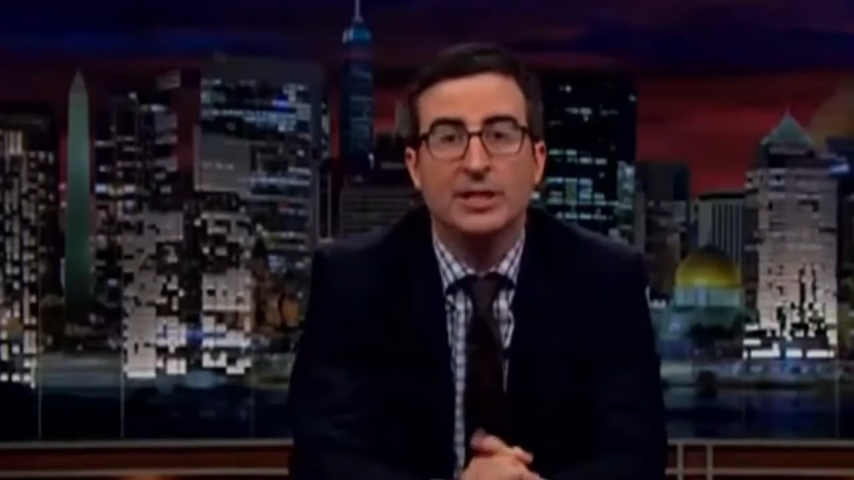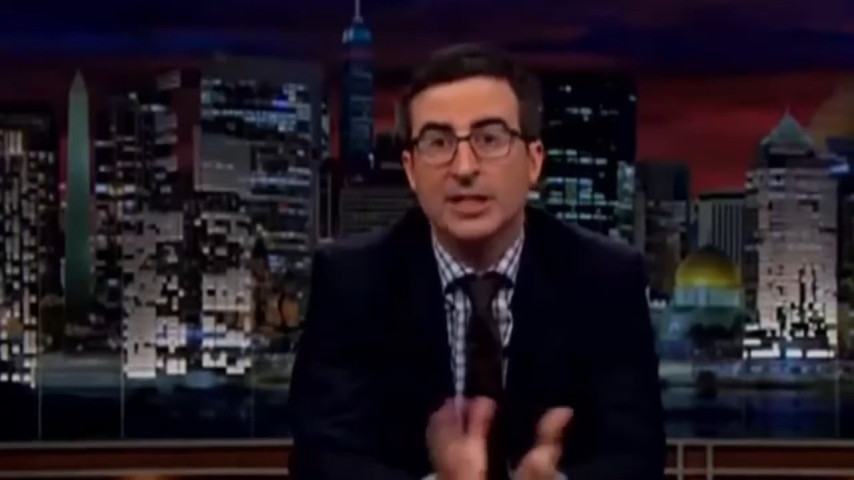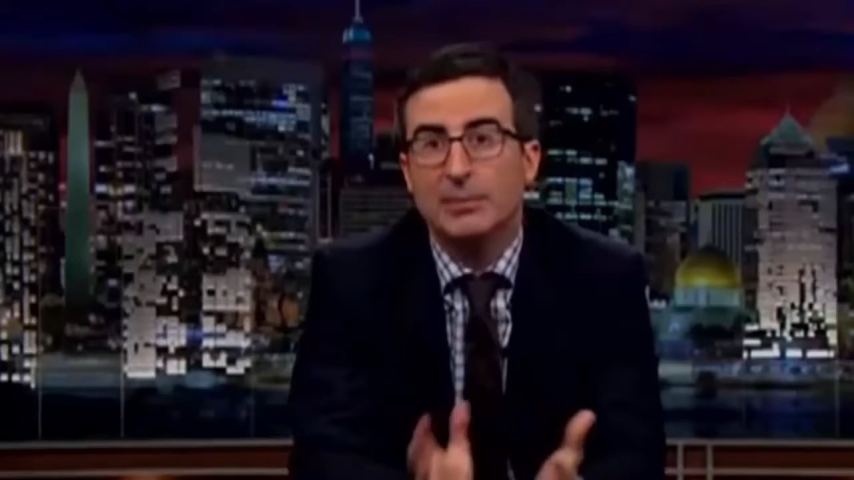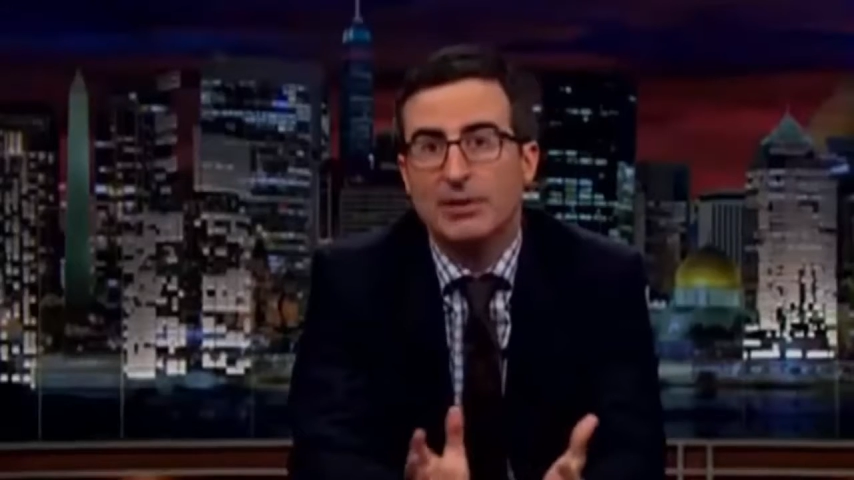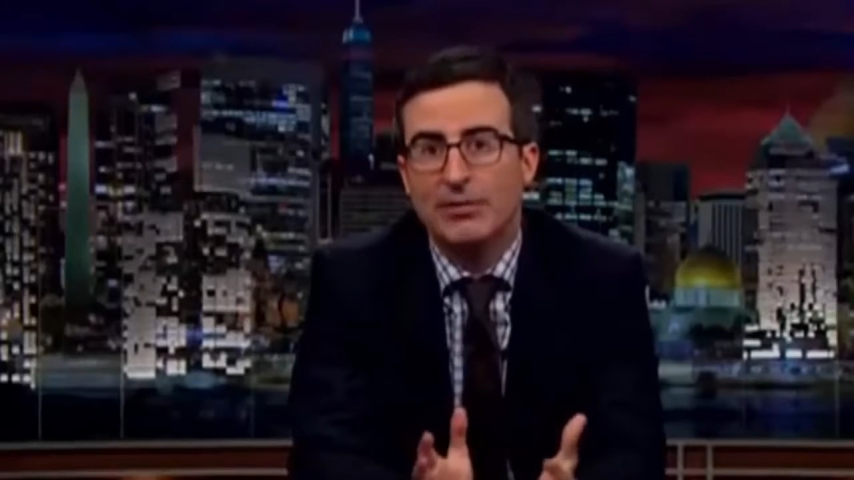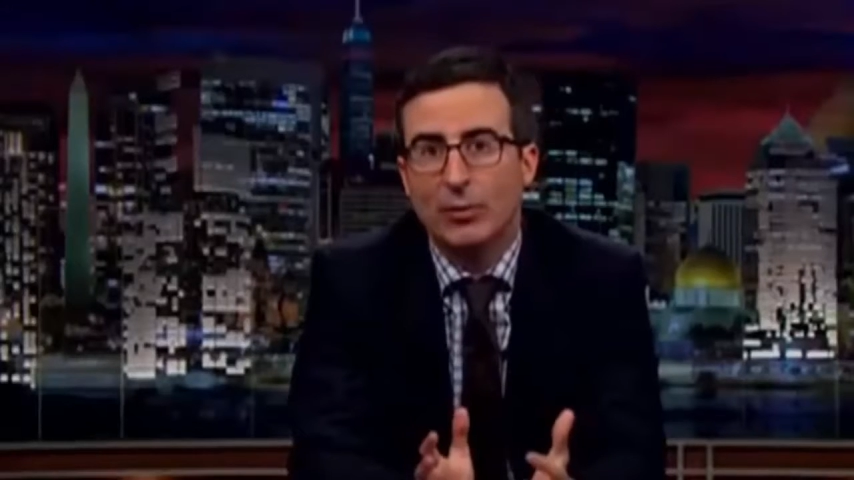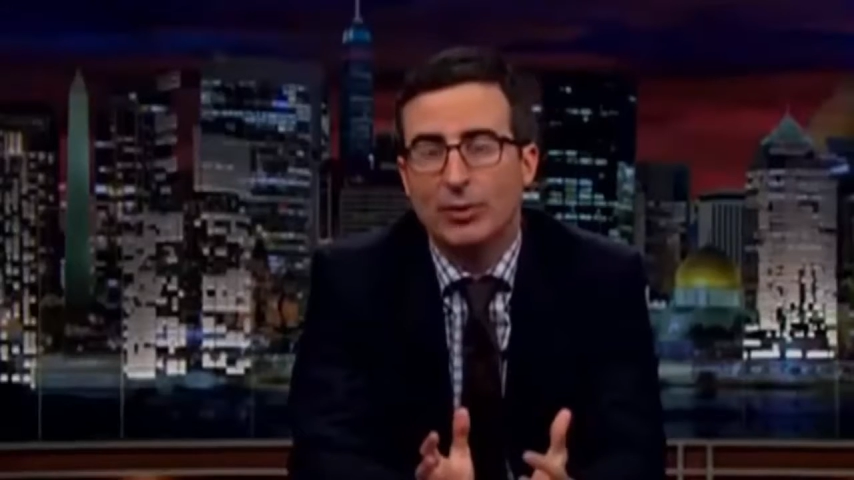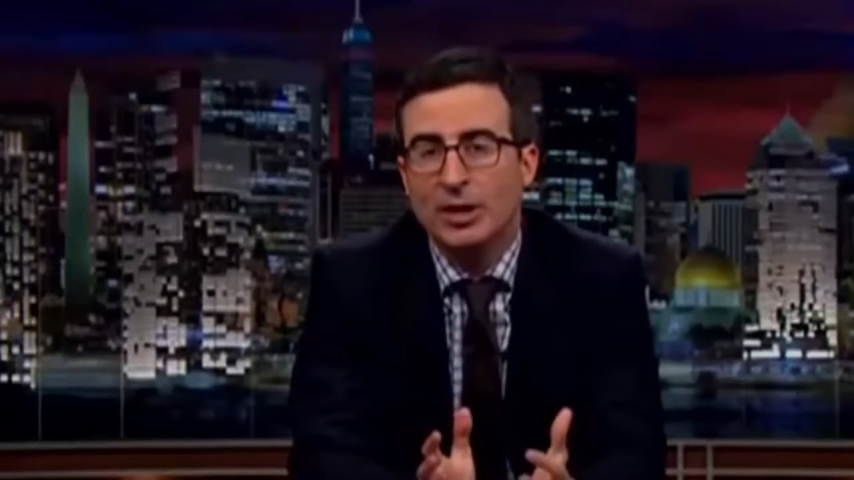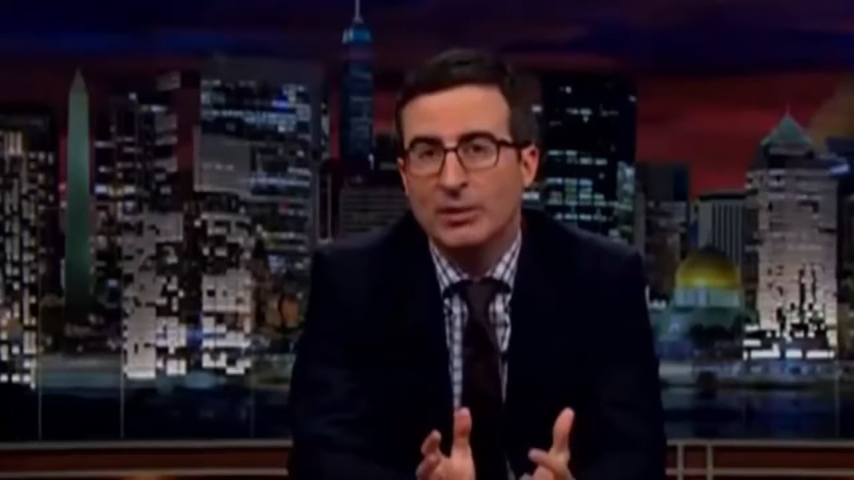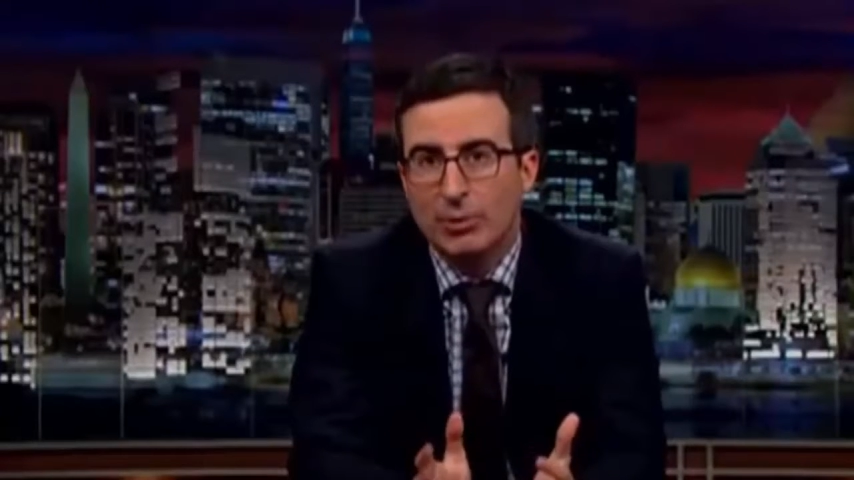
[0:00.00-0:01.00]
deeply
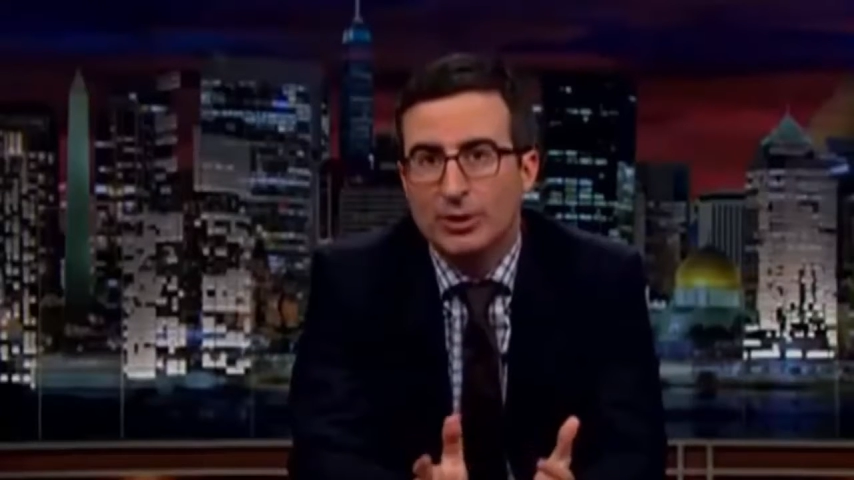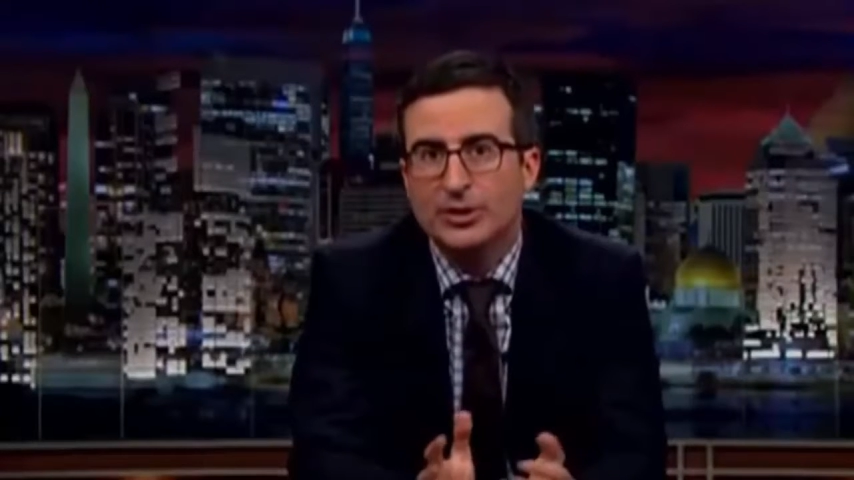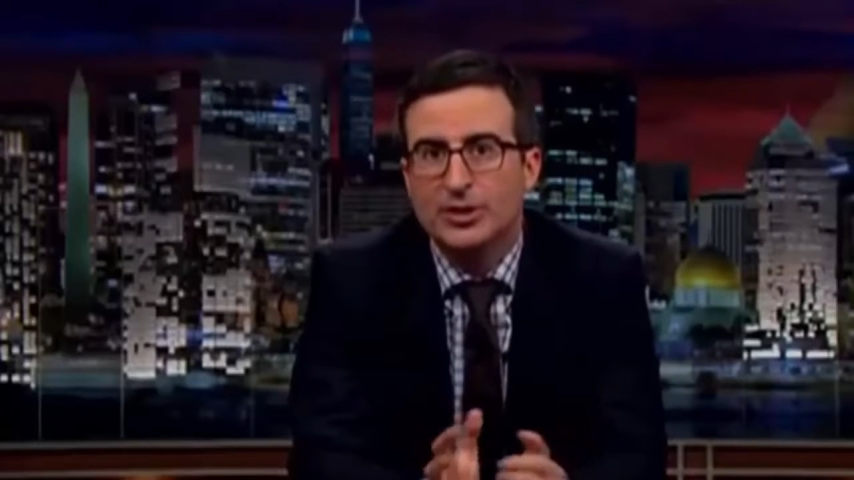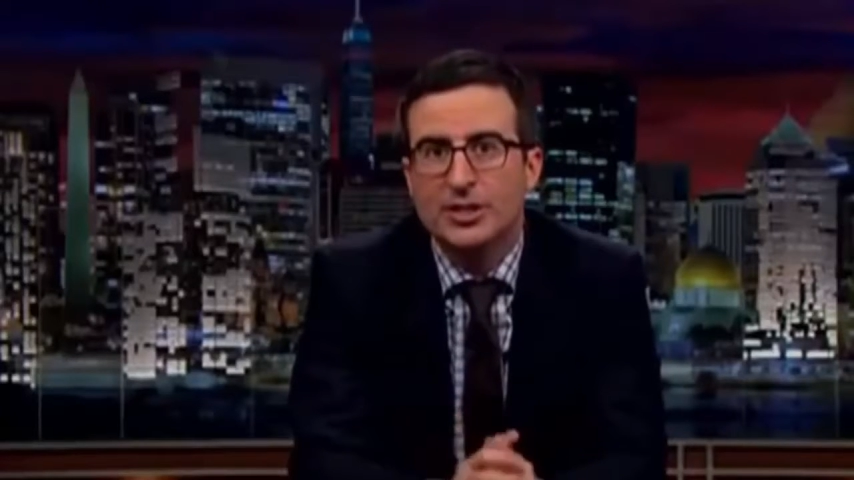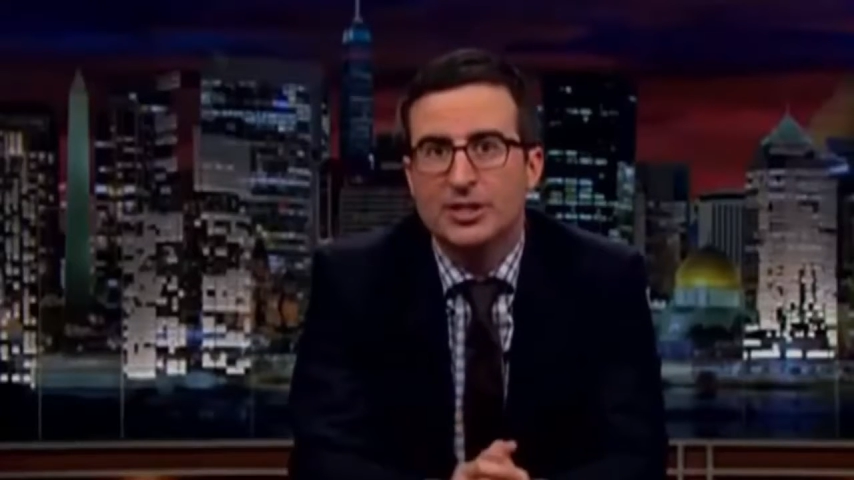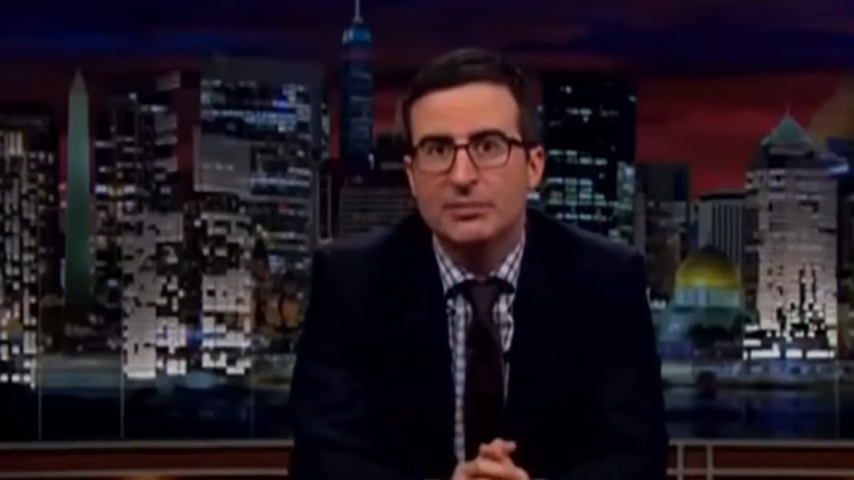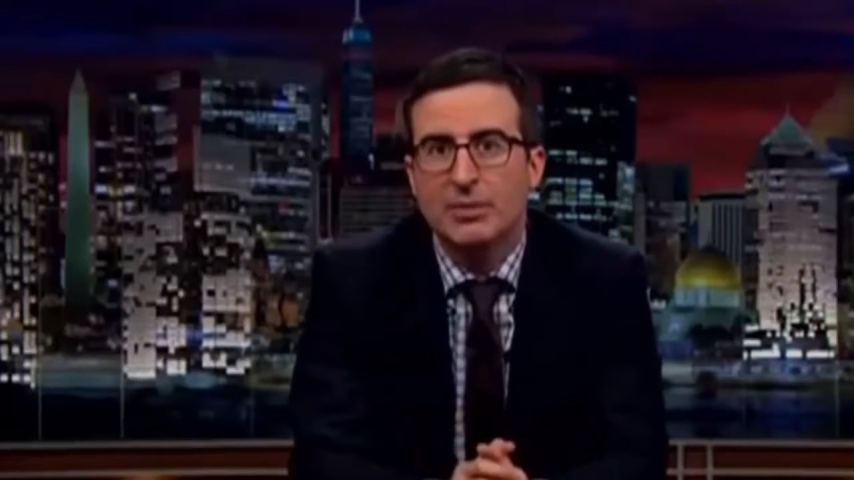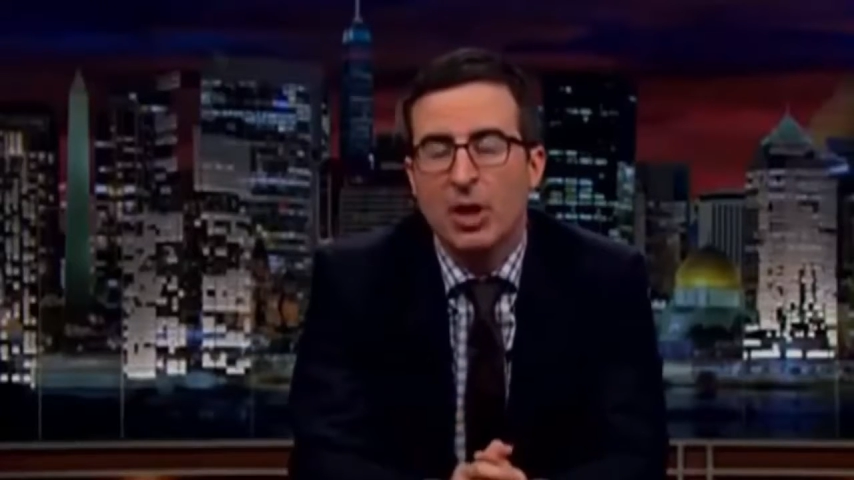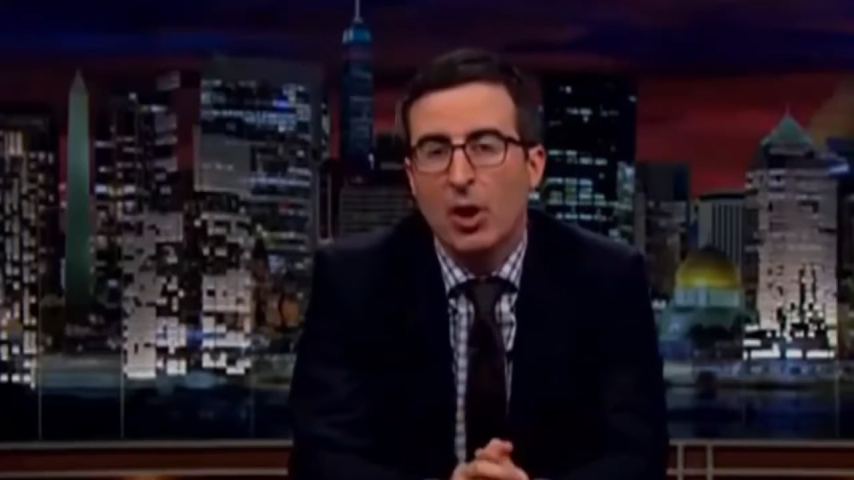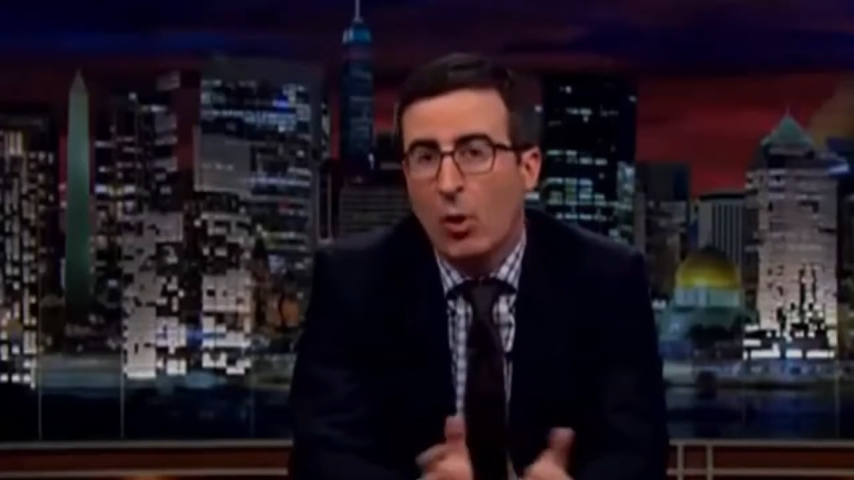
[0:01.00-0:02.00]
flawed prison system